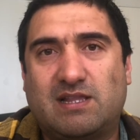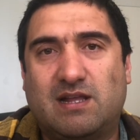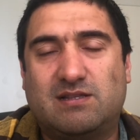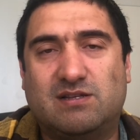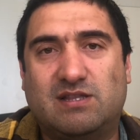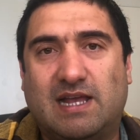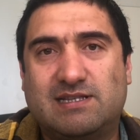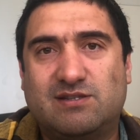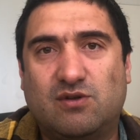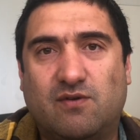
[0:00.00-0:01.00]
that the
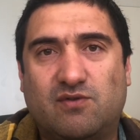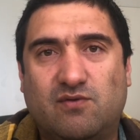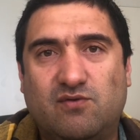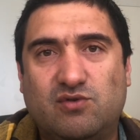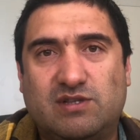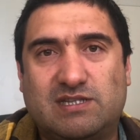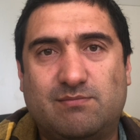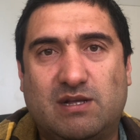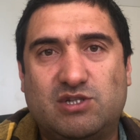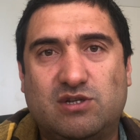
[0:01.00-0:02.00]
density of the wood is
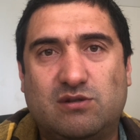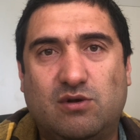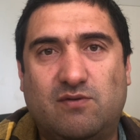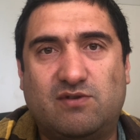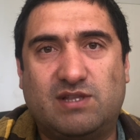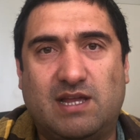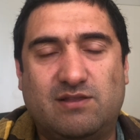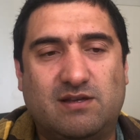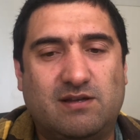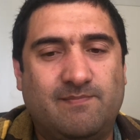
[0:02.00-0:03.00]
much lower than
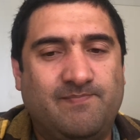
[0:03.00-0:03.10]
the